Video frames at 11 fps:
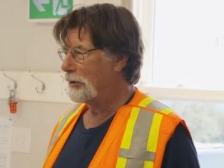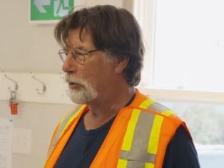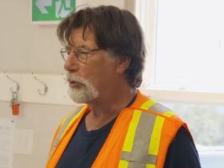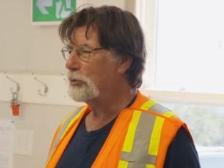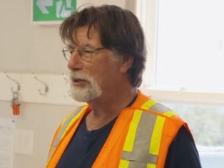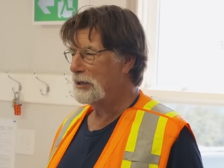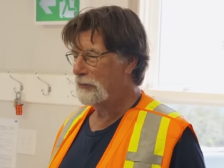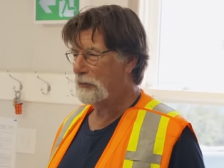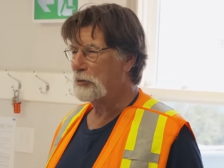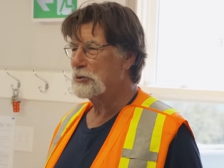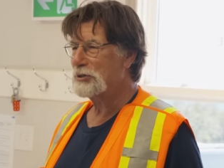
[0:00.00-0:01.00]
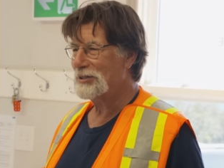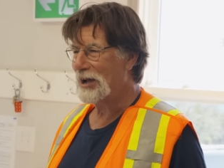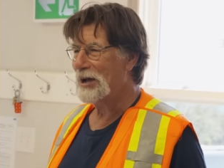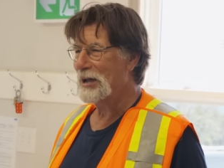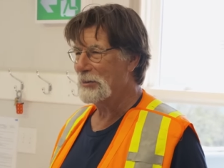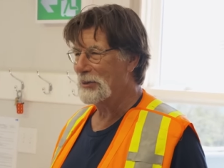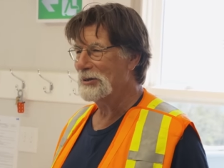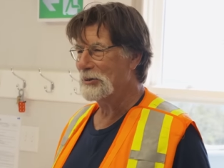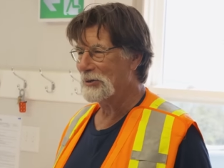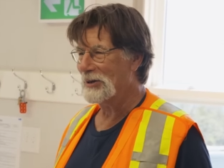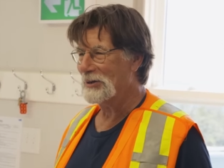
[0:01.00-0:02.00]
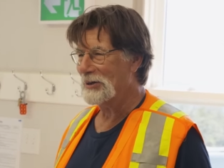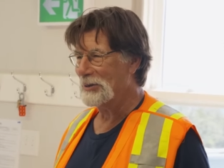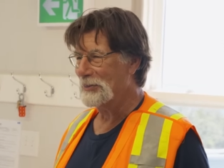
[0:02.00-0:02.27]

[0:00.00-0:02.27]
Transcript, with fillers: of since he was just a boy and